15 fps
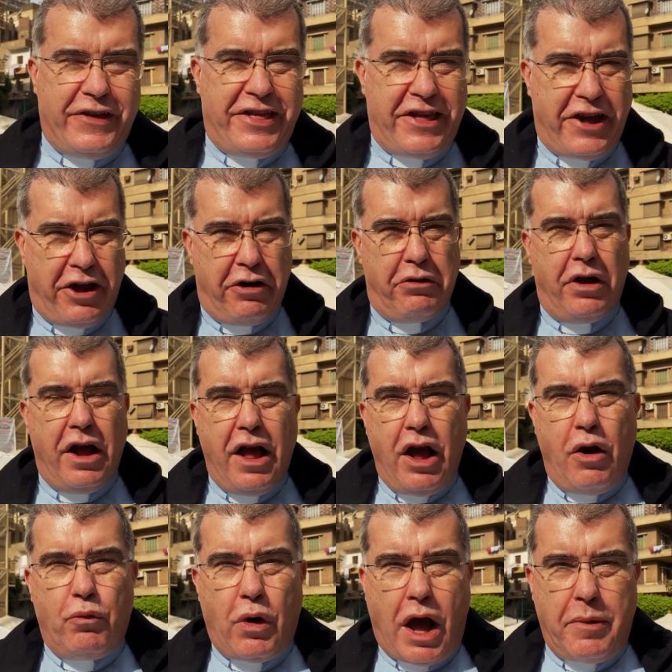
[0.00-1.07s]
video.
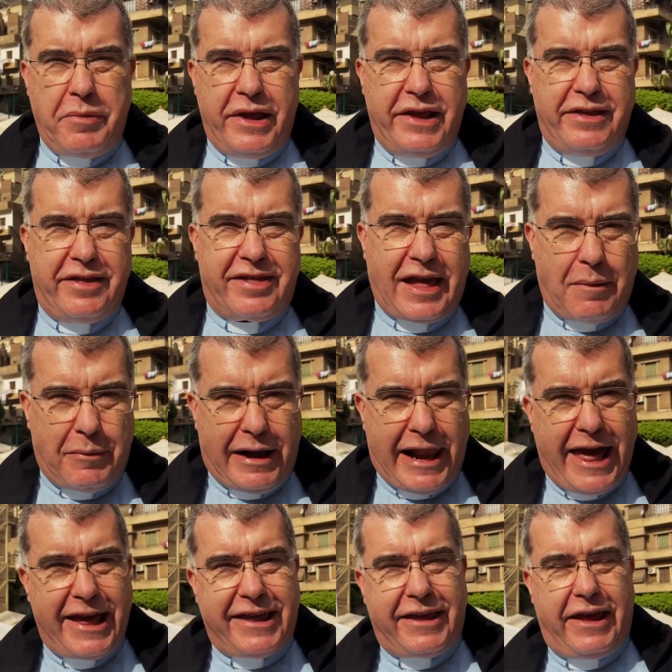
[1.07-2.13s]
I'm in
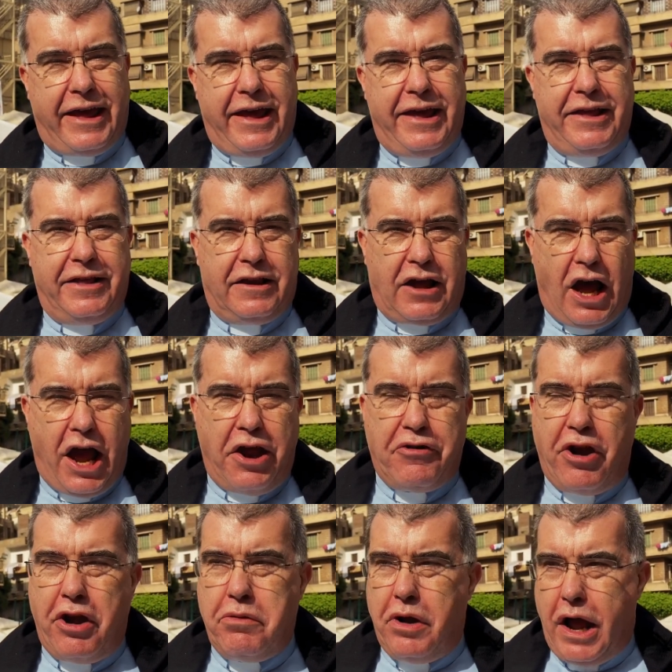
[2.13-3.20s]
Zamalek in
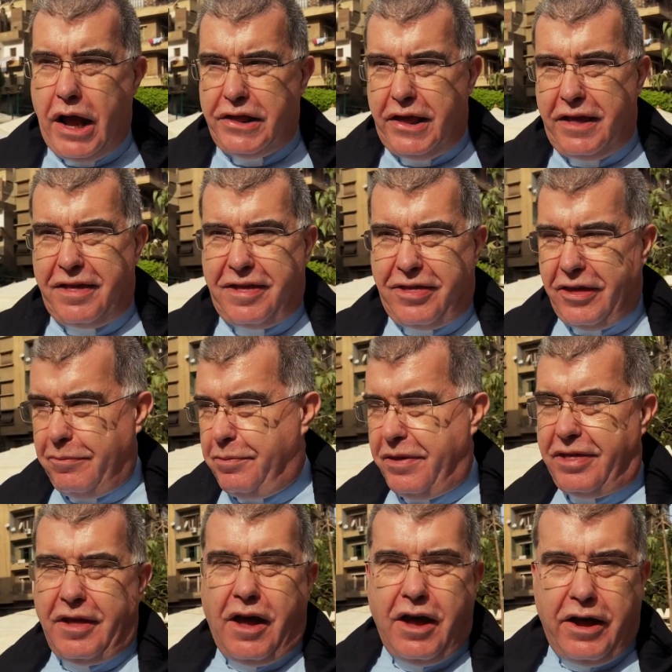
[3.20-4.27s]
Cairo, and it's the
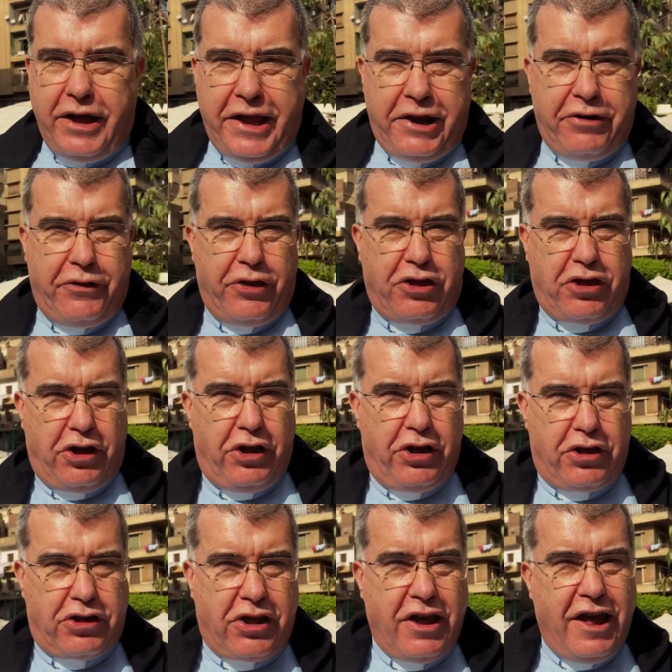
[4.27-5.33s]
bazaar here at the
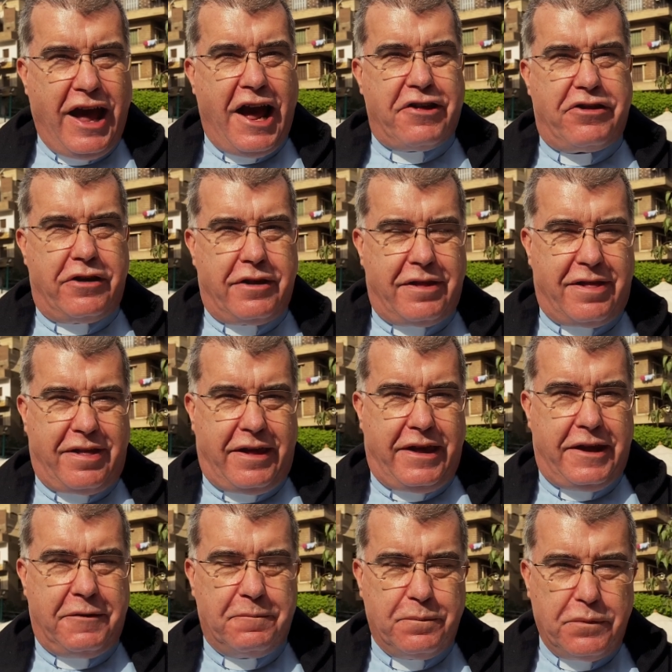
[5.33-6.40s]
church, as you can
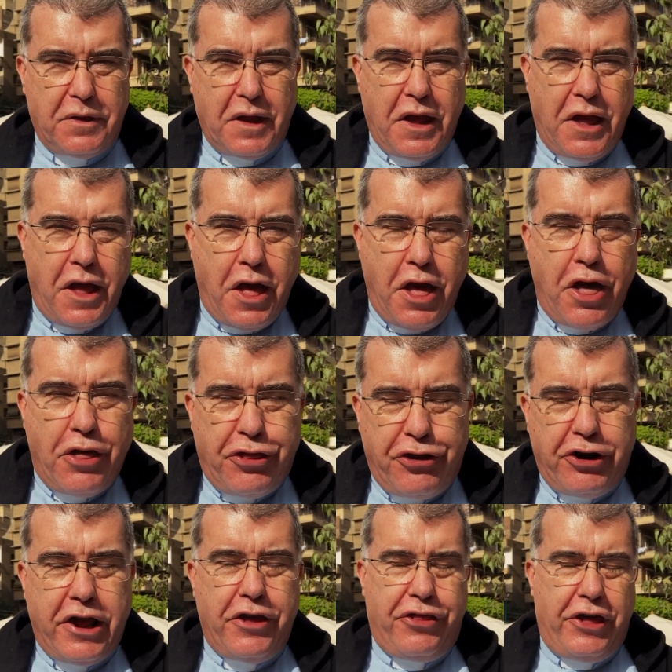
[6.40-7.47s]
see.
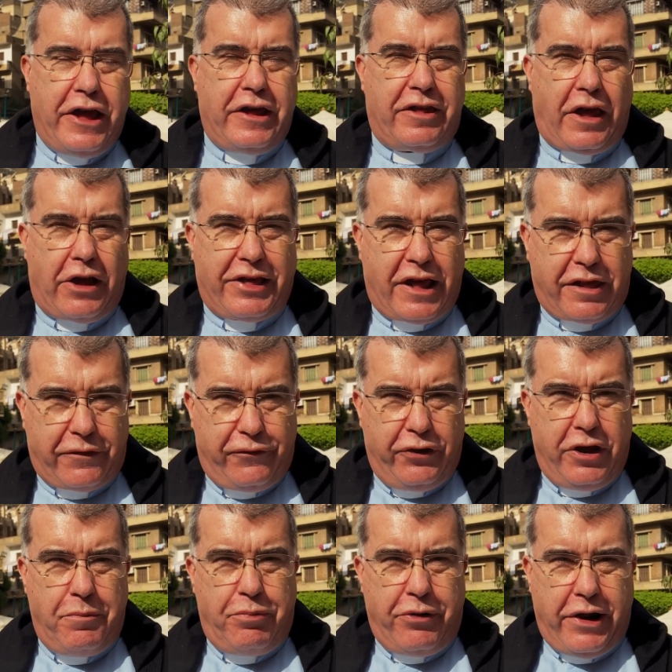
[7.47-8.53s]
Three things I'd ask for
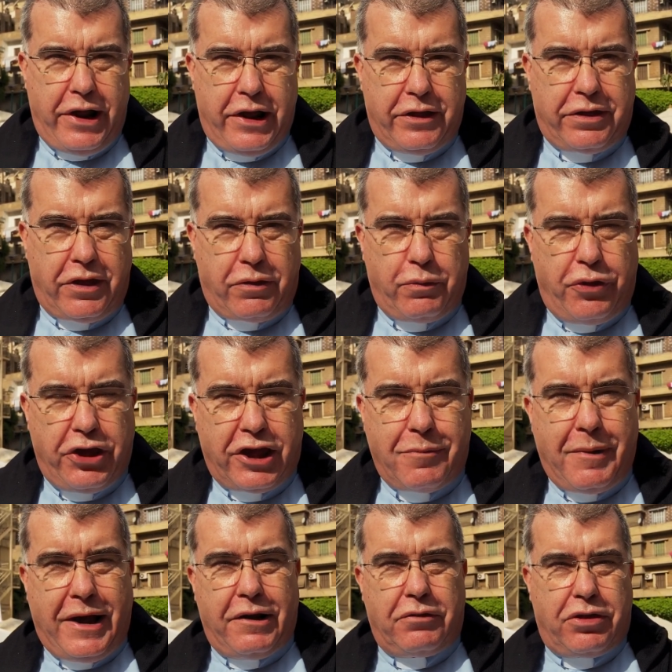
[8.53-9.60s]
your prayers as we think
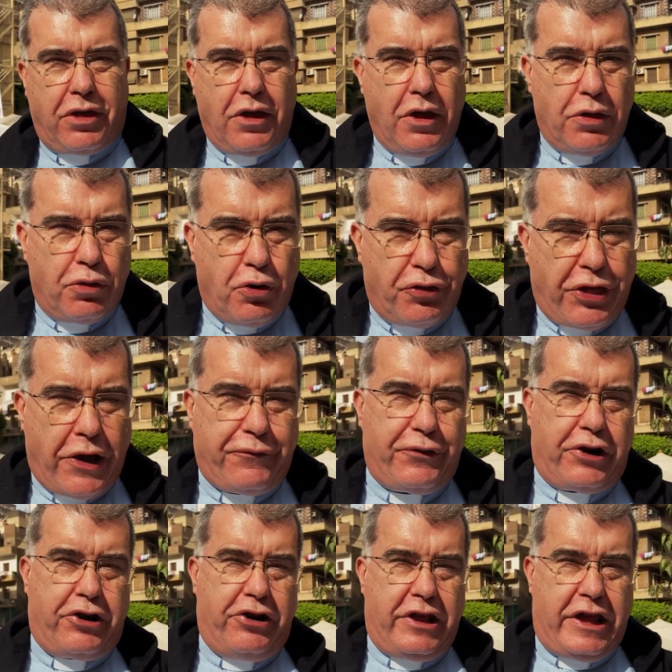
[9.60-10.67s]
about North
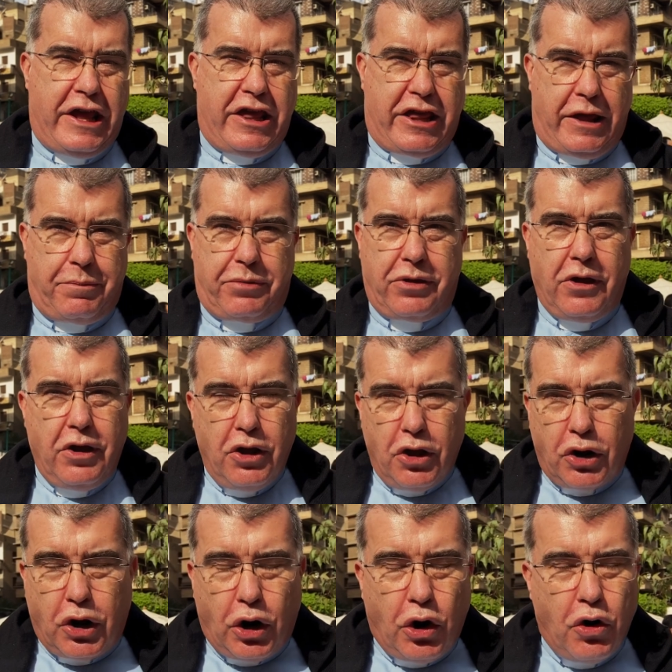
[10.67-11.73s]
Africa and Egypt.
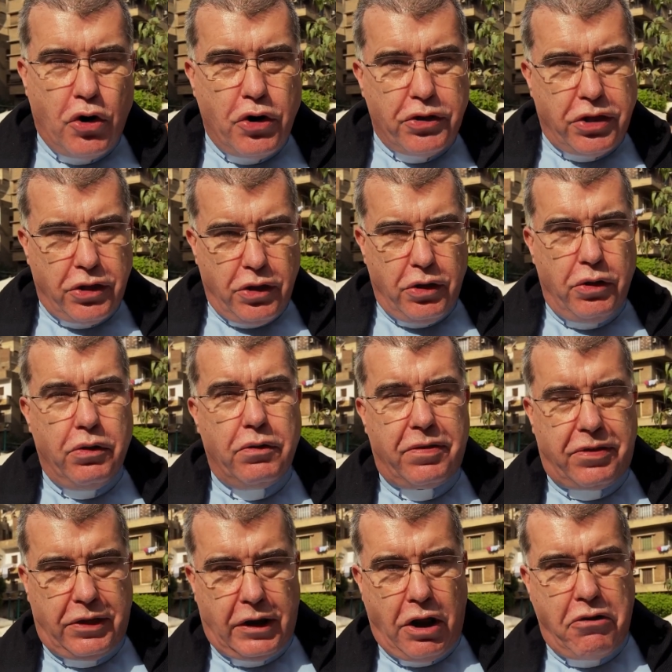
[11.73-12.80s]
Claude,
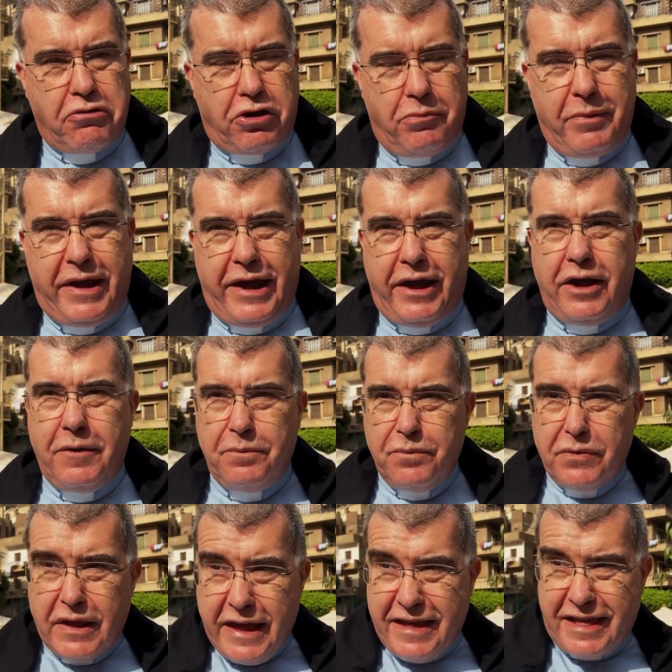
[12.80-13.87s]
who's the locum here,
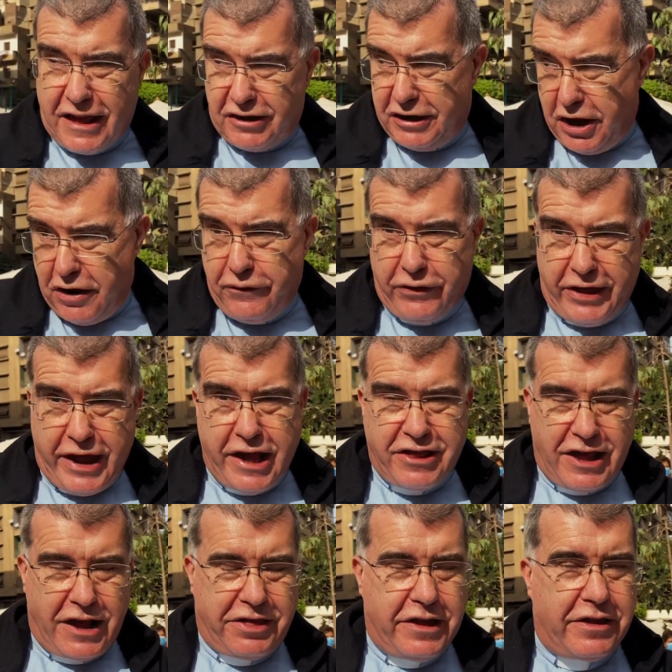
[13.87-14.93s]
he's actually over there
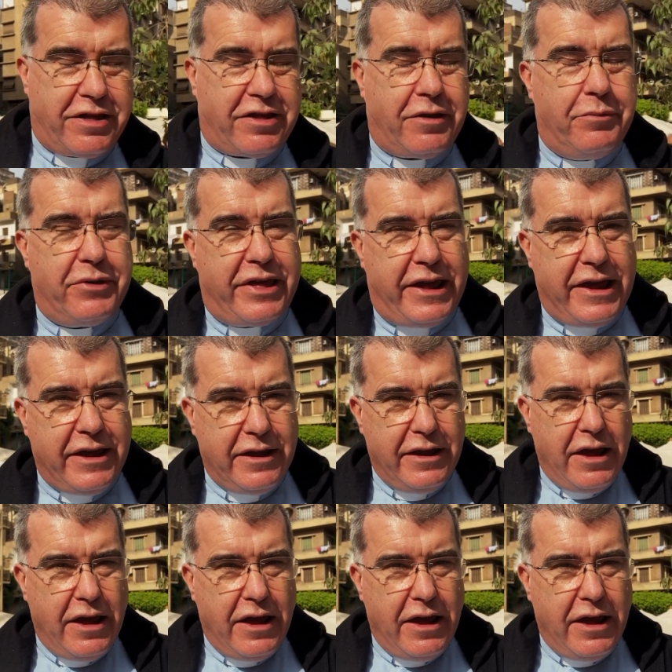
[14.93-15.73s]
chatting to somebody,